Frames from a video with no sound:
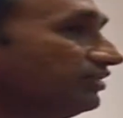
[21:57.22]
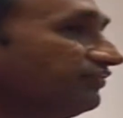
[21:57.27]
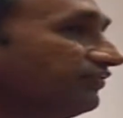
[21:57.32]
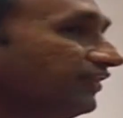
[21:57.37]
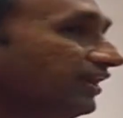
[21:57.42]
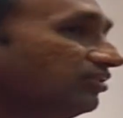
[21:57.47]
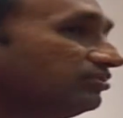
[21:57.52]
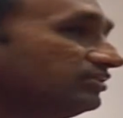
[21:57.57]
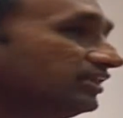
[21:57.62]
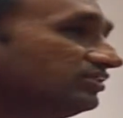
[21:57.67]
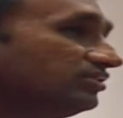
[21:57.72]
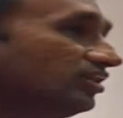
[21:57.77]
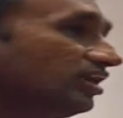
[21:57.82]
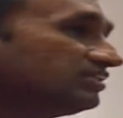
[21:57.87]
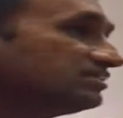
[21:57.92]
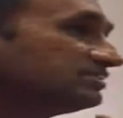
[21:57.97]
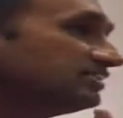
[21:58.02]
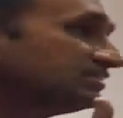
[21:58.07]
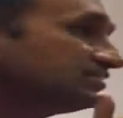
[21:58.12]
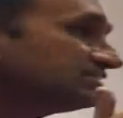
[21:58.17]
found that not
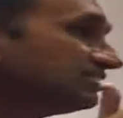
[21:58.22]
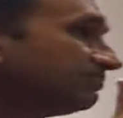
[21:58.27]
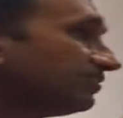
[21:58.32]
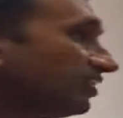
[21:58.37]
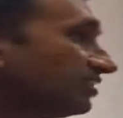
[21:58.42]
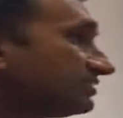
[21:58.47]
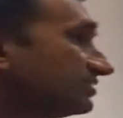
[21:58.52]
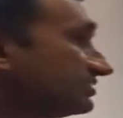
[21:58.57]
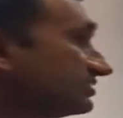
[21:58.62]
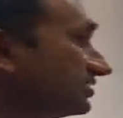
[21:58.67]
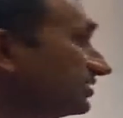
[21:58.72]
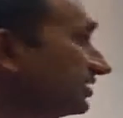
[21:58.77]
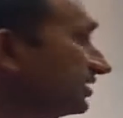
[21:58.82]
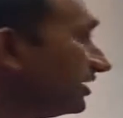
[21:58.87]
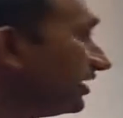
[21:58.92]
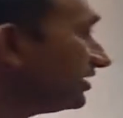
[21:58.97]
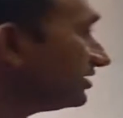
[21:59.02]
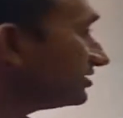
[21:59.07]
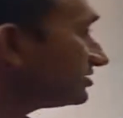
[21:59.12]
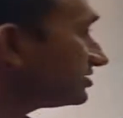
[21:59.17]
just the process
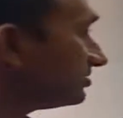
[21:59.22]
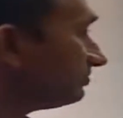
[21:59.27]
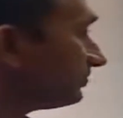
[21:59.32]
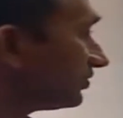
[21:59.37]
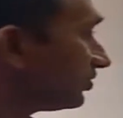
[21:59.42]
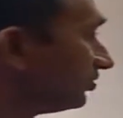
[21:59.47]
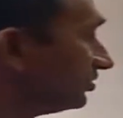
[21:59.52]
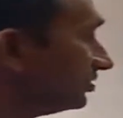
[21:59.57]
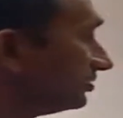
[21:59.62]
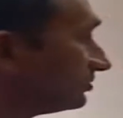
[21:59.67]
indicators improved,